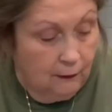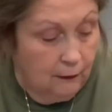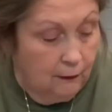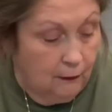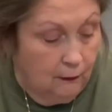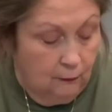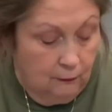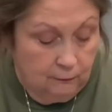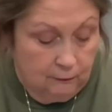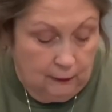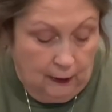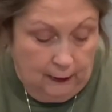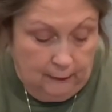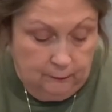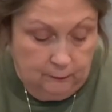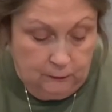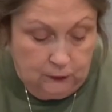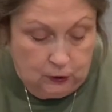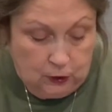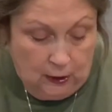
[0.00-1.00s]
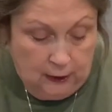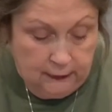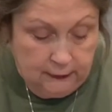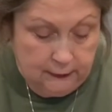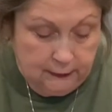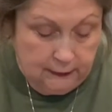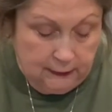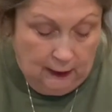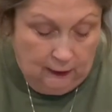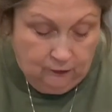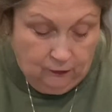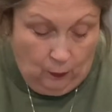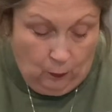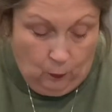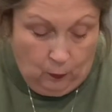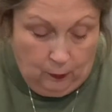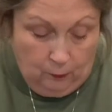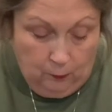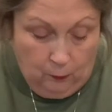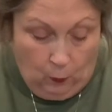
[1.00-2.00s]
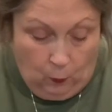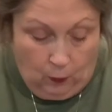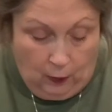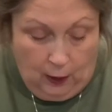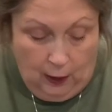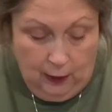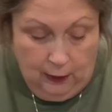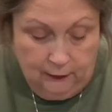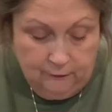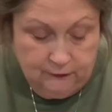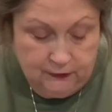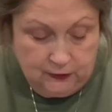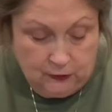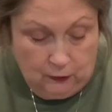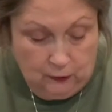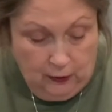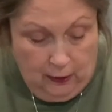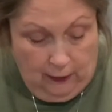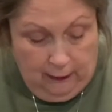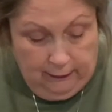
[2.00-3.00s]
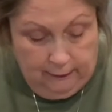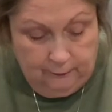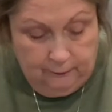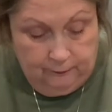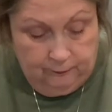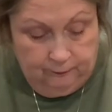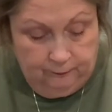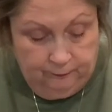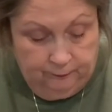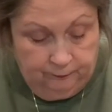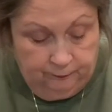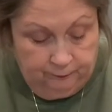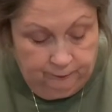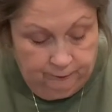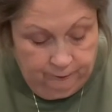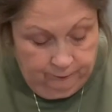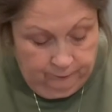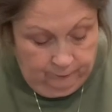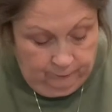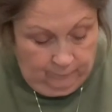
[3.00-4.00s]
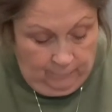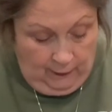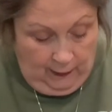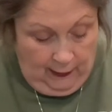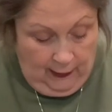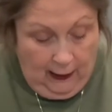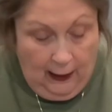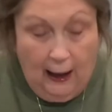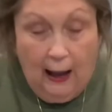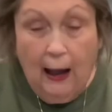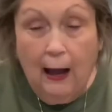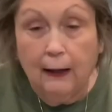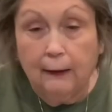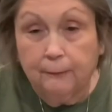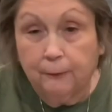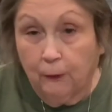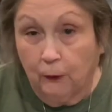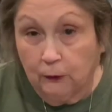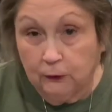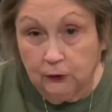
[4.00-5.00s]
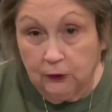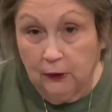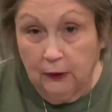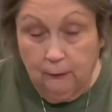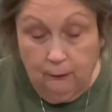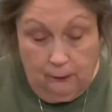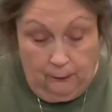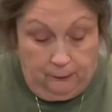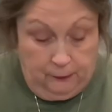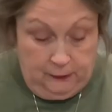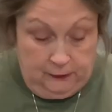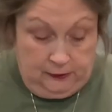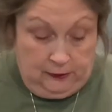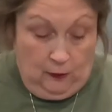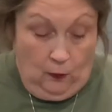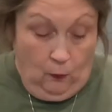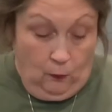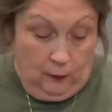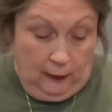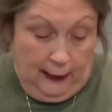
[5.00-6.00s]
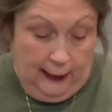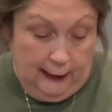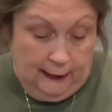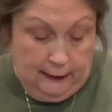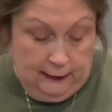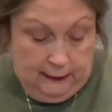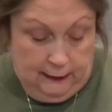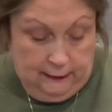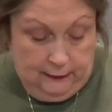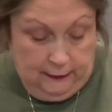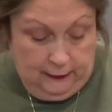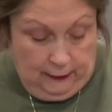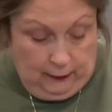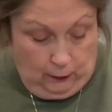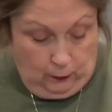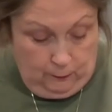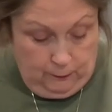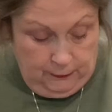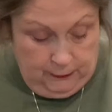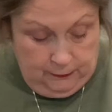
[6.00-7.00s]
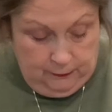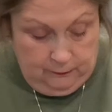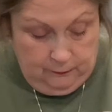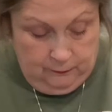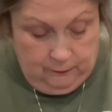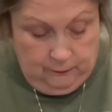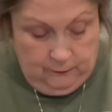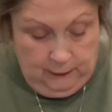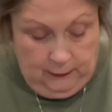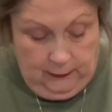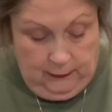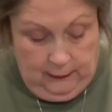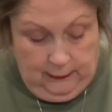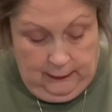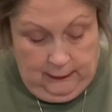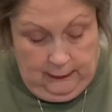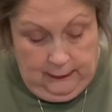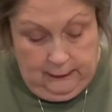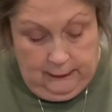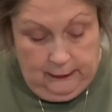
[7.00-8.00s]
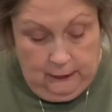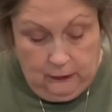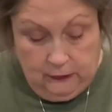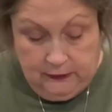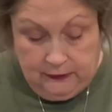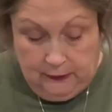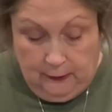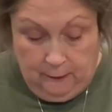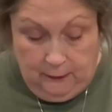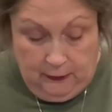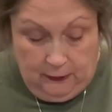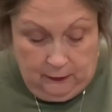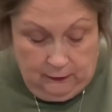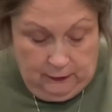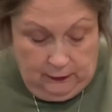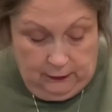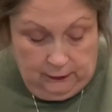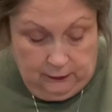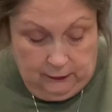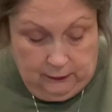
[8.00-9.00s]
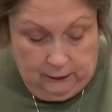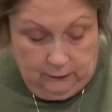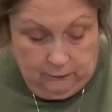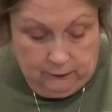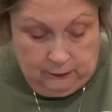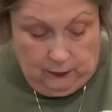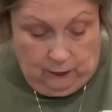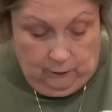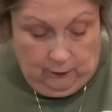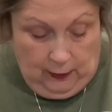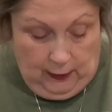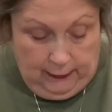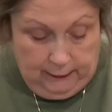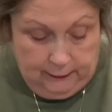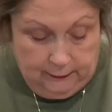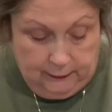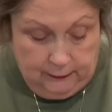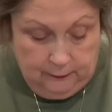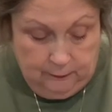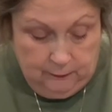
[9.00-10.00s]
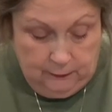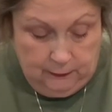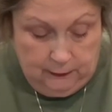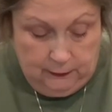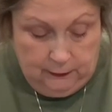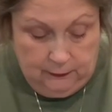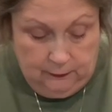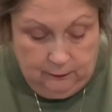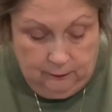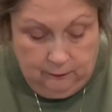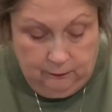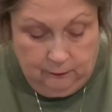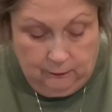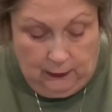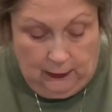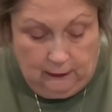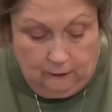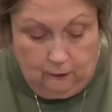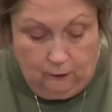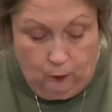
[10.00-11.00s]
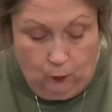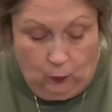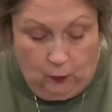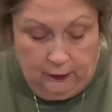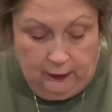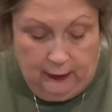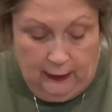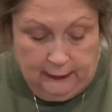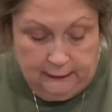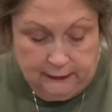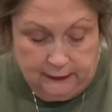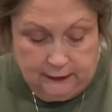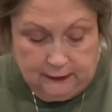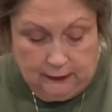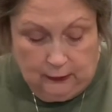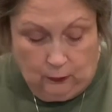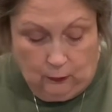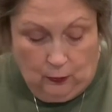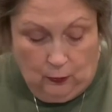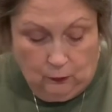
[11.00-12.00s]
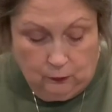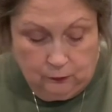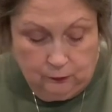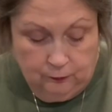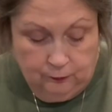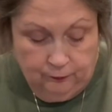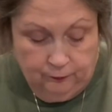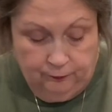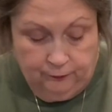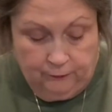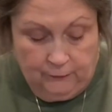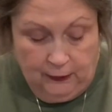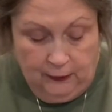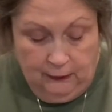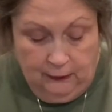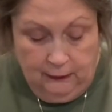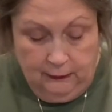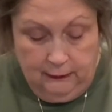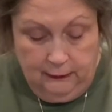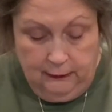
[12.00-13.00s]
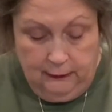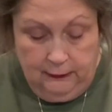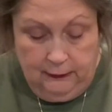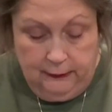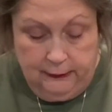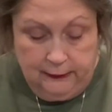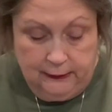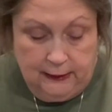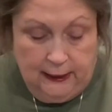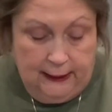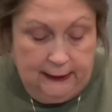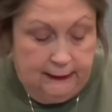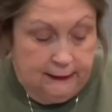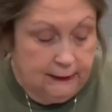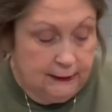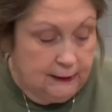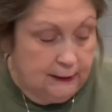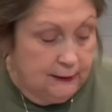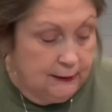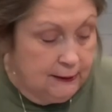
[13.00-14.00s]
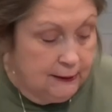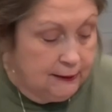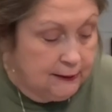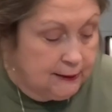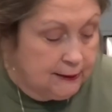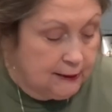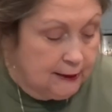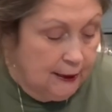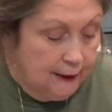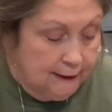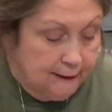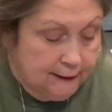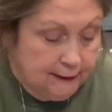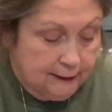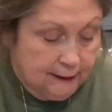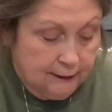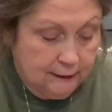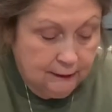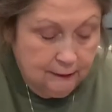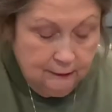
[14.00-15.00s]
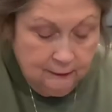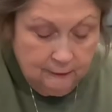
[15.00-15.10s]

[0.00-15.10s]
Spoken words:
All right, I'm trying to decide if I want more olives or not. I personally would put the whole can in there, but there's some here that, you know, don't like them. And everyone has their own taste and distaste.